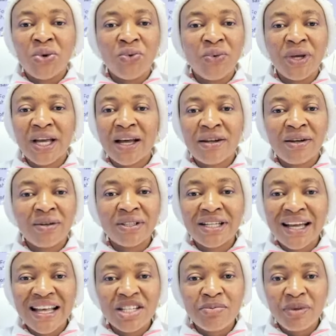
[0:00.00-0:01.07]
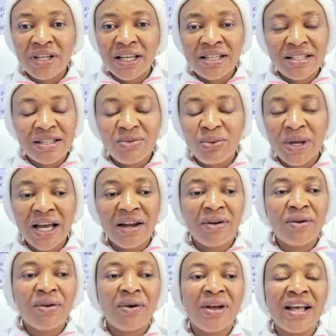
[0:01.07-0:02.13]
we are not
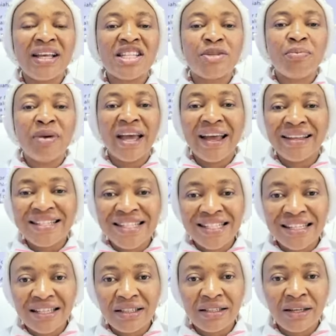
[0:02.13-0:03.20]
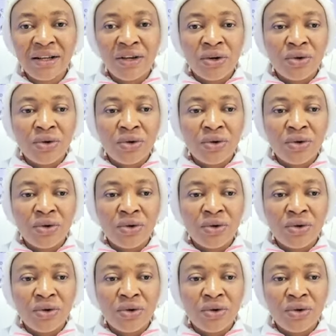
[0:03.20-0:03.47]
expecting